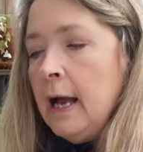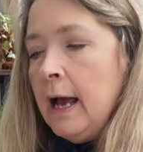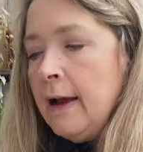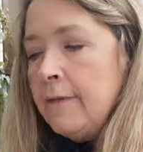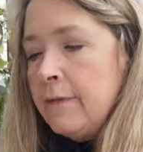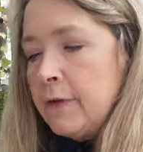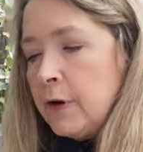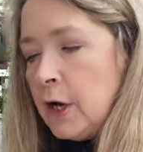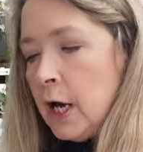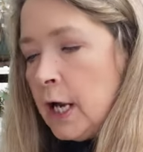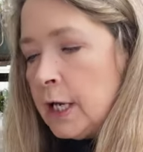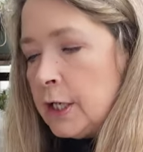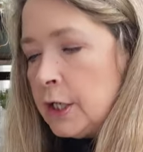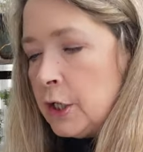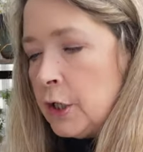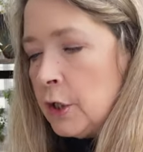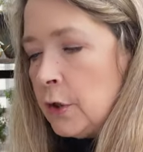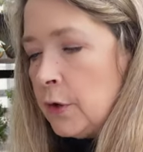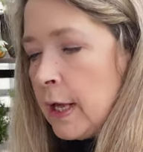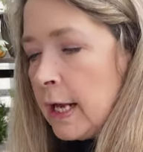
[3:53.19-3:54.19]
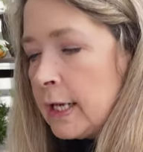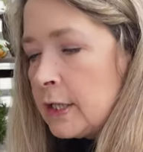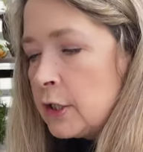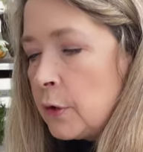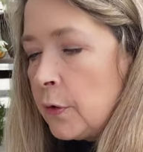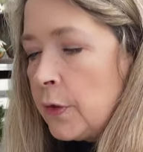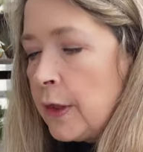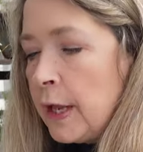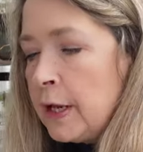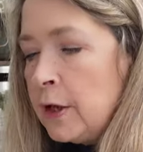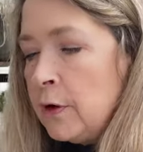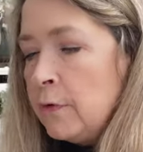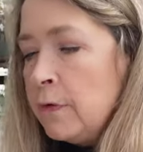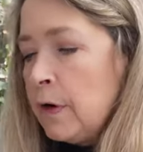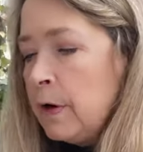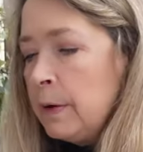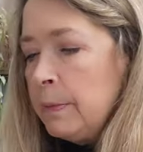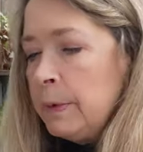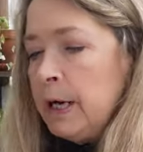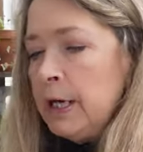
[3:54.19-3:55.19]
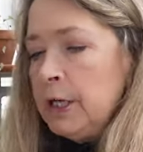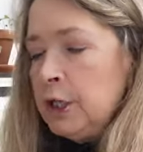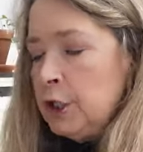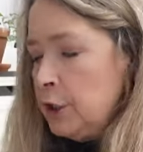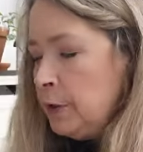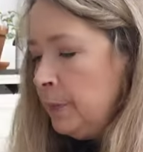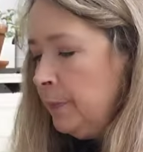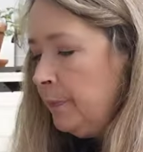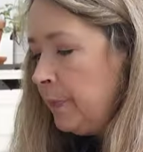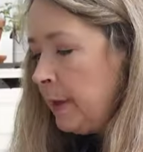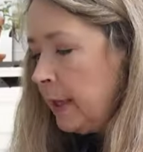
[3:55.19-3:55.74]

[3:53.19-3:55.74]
I forgot to do that, so thank you very much.